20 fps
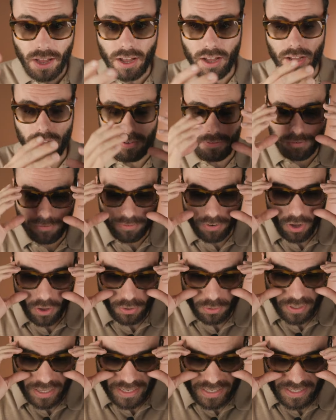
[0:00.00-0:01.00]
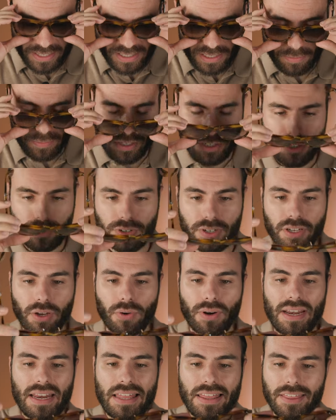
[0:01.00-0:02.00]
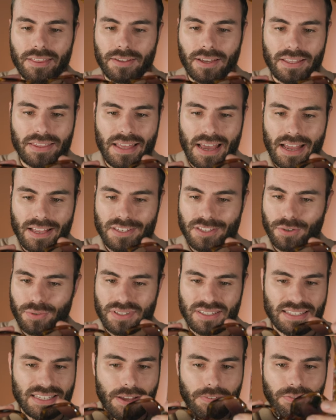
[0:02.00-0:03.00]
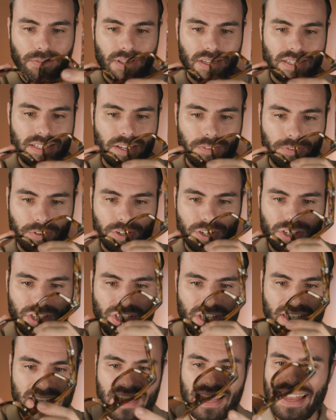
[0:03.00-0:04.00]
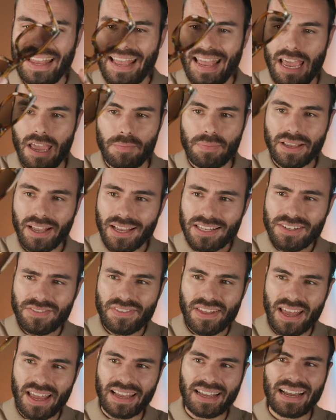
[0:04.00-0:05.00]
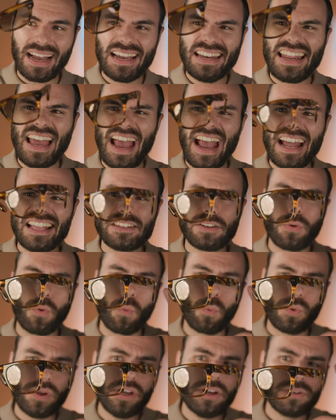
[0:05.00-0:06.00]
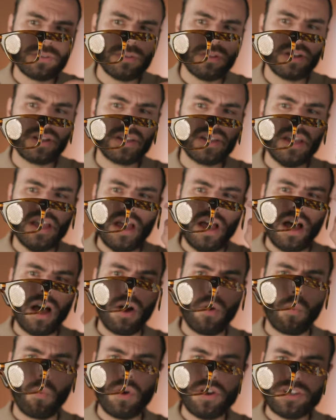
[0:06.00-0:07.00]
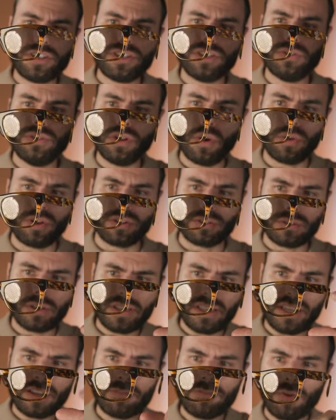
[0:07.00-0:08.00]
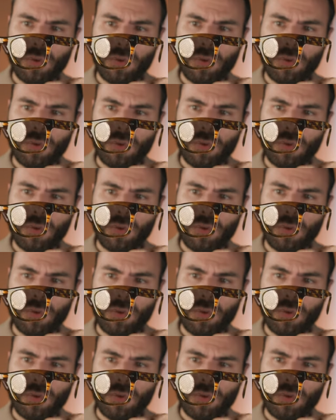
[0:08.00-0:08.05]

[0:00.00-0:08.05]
uh, follow any symmetry or anything like that. So it's definitely a different sheet. And because of that, it kind of adds a weird look uh, once you know what you're looking